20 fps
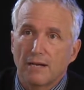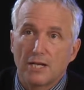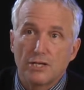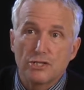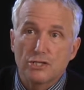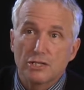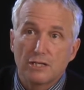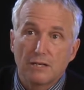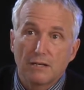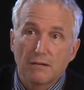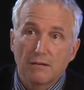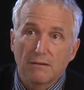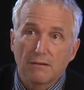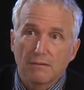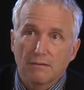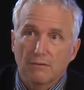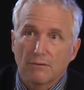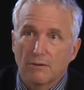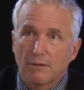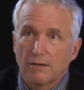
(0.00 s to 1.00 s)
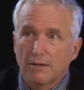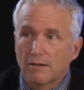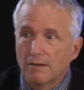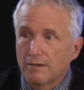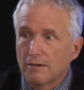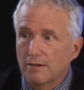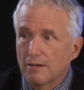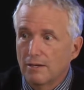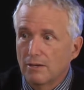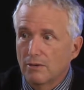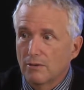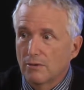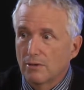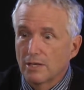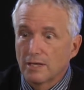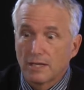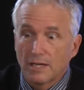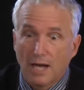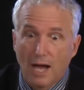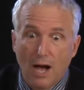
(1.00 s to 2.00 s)
engineer or
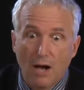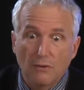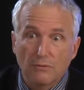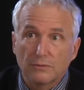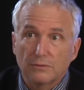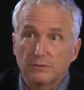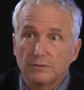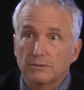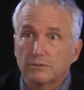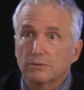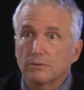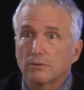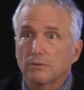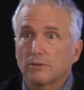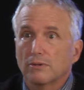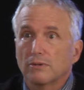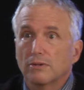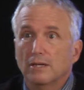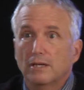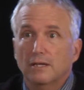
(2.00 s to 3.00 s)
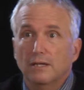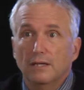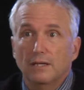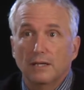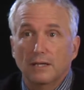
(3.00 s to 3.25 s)
an accountant or